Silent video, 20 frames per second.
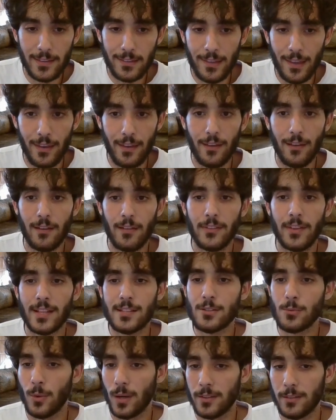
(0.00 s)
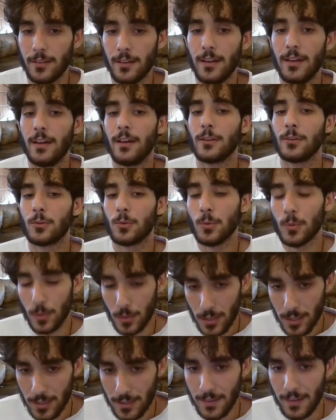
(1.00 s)
day. That's one.
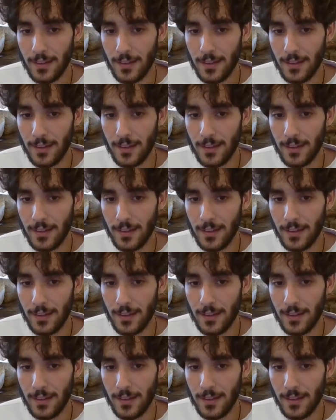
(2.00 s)
Two,